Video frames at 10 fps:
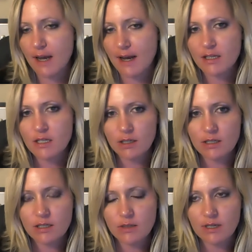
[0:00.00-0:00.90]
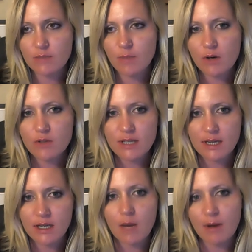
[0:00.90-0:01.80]
I started doing is posting
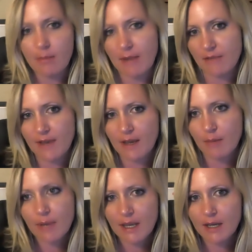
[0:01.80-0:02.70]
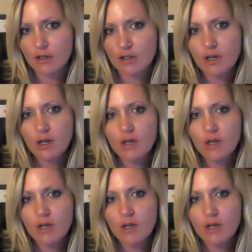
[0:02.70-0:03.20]
it up on my fan page